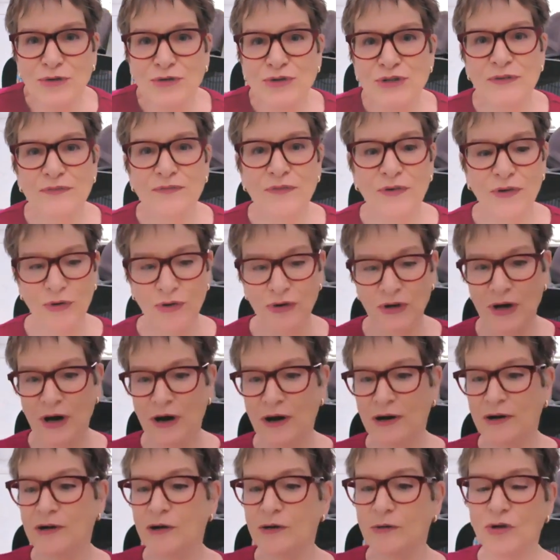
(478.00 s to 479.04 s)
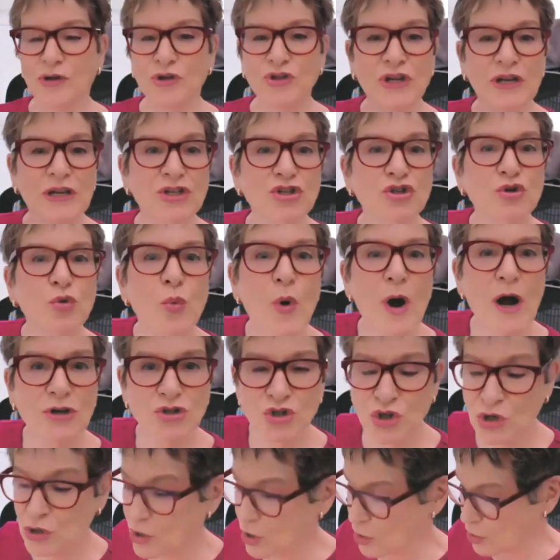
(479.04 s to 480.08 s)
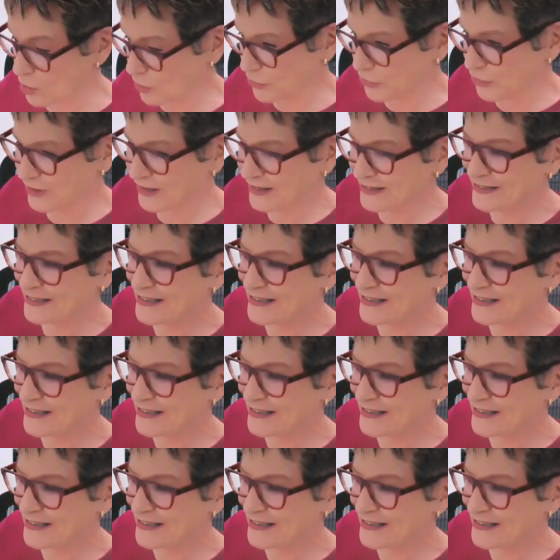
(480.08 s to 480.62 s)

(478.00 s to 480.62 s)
use of your tongue. You use it as a washcloth.